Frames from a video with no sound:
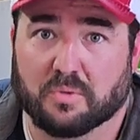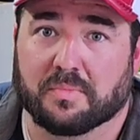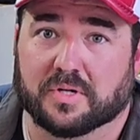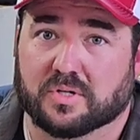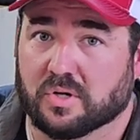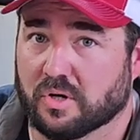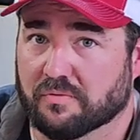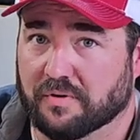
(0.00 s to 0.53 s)
Make
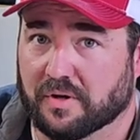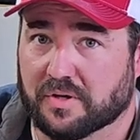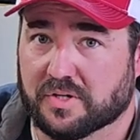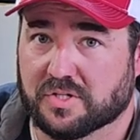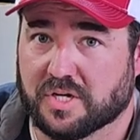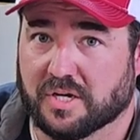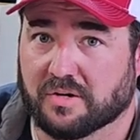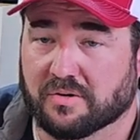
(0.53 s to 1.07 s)
sure you go follow
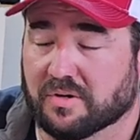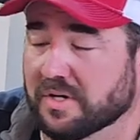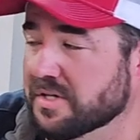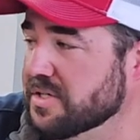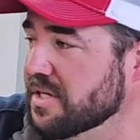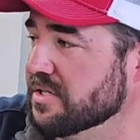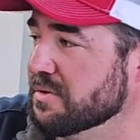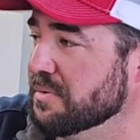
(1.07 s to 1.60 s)
his channel
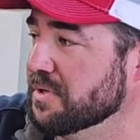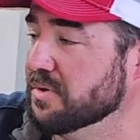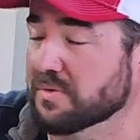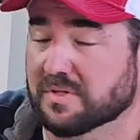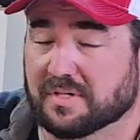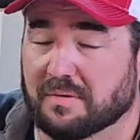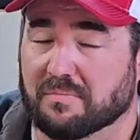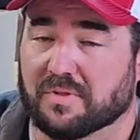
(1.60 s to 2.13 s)
because he's going to be doing
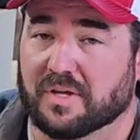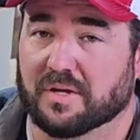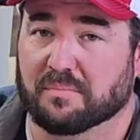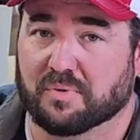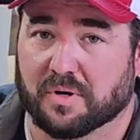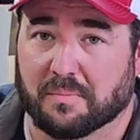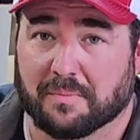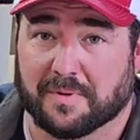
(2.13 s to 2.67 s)
the same thing,
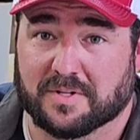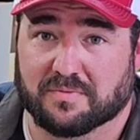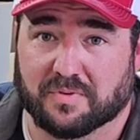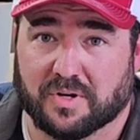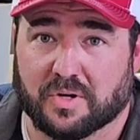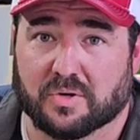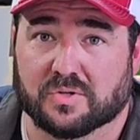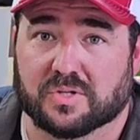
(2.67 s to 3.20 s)
putting up a bunch of
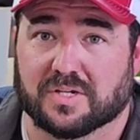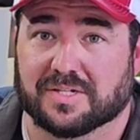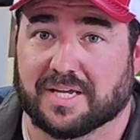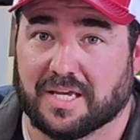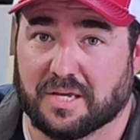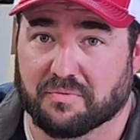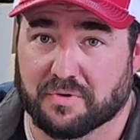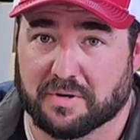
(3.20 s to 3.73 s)
videos because
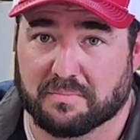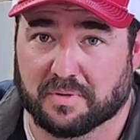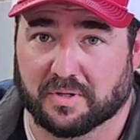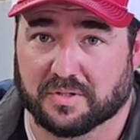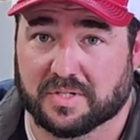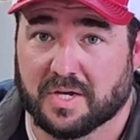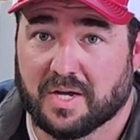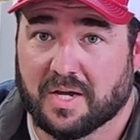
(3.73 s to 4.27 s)
he
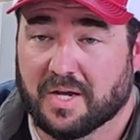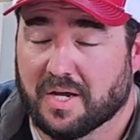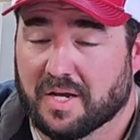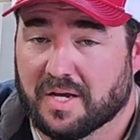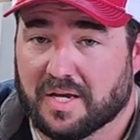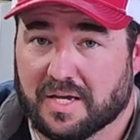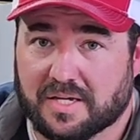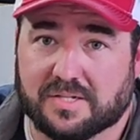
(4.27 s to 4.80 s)
rebuilt
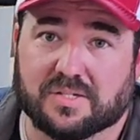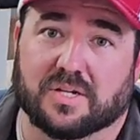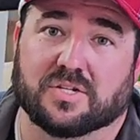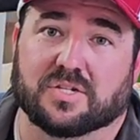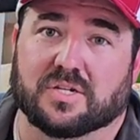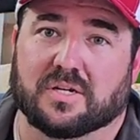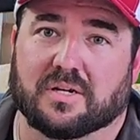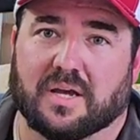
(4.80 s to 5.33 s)
his
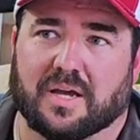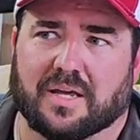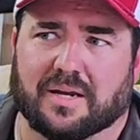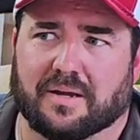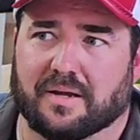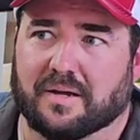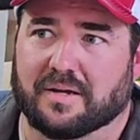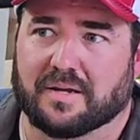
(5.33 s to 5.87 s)
engine,
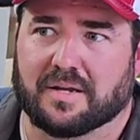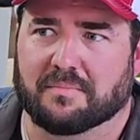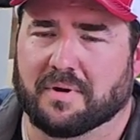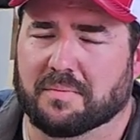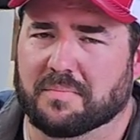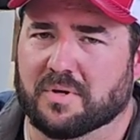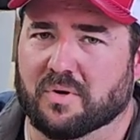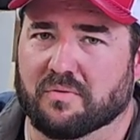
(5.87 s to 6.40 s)
and he
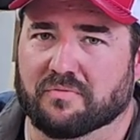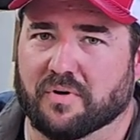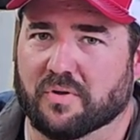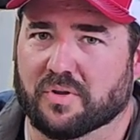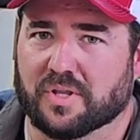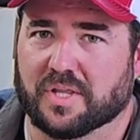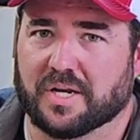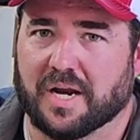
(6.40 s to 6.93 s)
might be going
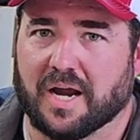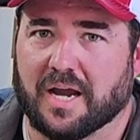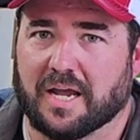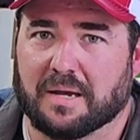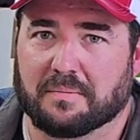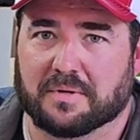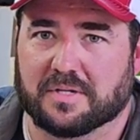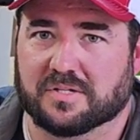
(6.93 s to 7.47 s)
farther than I
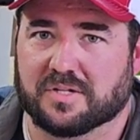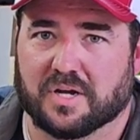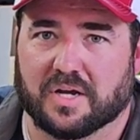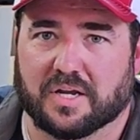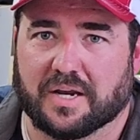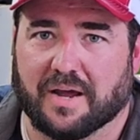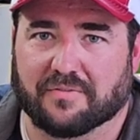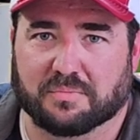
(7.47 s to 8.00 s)
am. He's
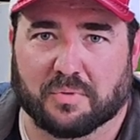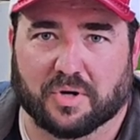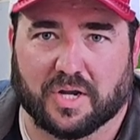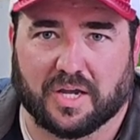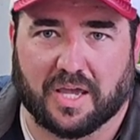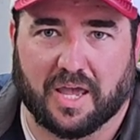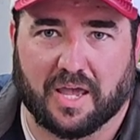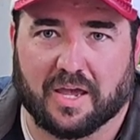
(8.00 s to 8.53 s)
done
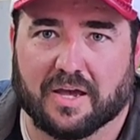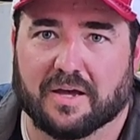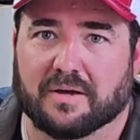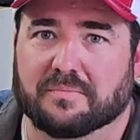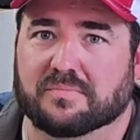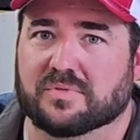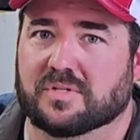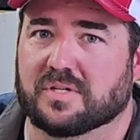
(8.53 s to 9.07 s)
aftermarket
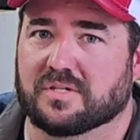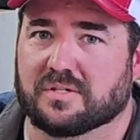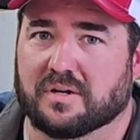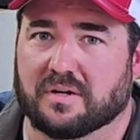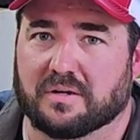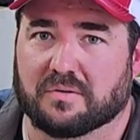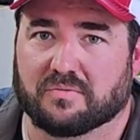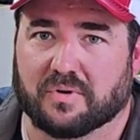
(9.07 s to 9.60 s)
cams, he's
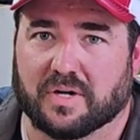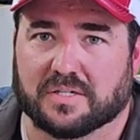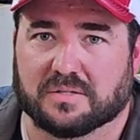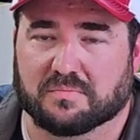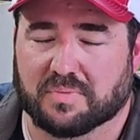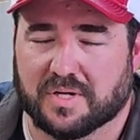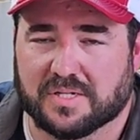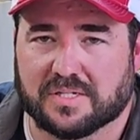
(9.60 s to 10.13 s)
done rods
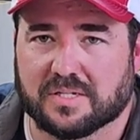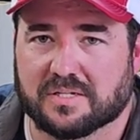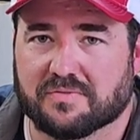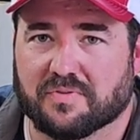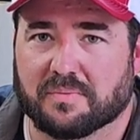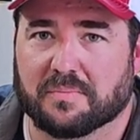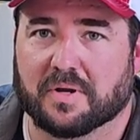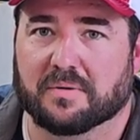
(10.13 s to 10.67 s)
and pistons,
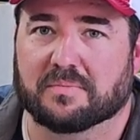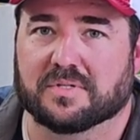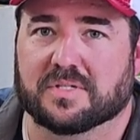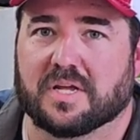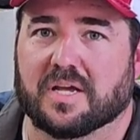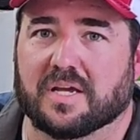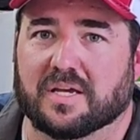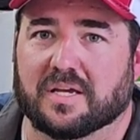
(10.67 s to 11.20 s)
if I'm not
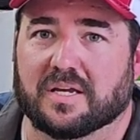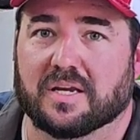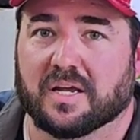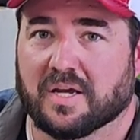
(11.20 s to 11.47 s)
mistaken.